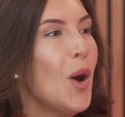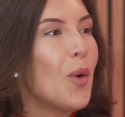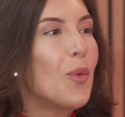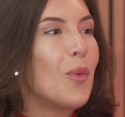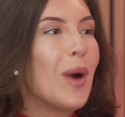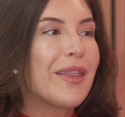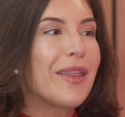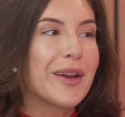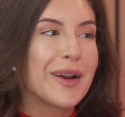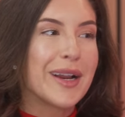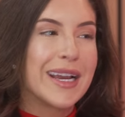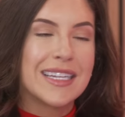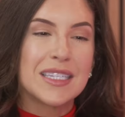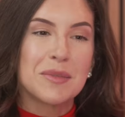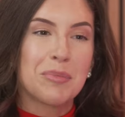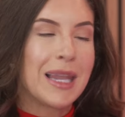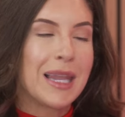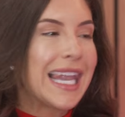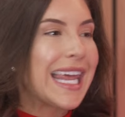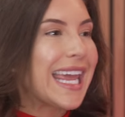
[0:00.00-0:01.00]
whether
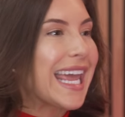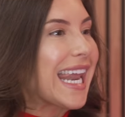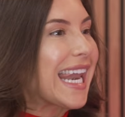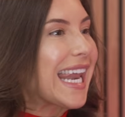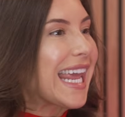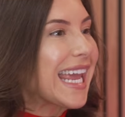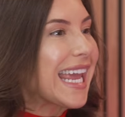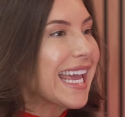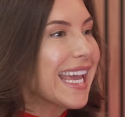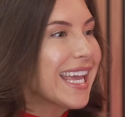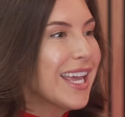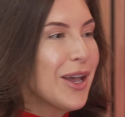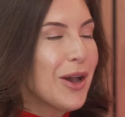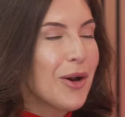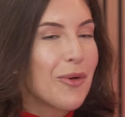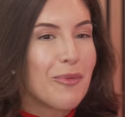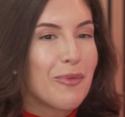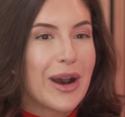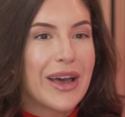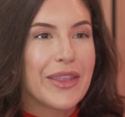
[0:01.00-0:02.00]
it's planning,
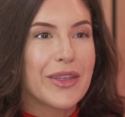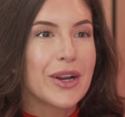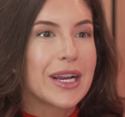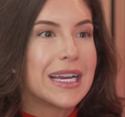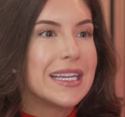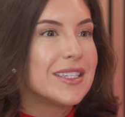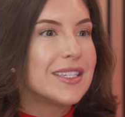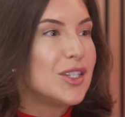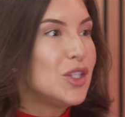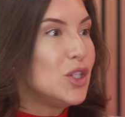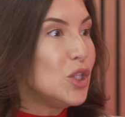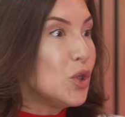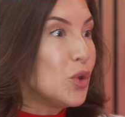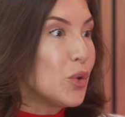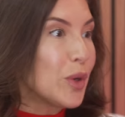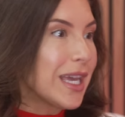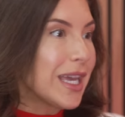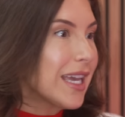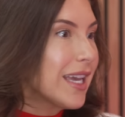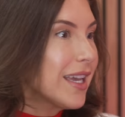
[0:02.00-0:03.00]
whether it's
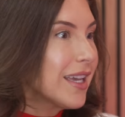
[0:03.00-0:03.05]
doing.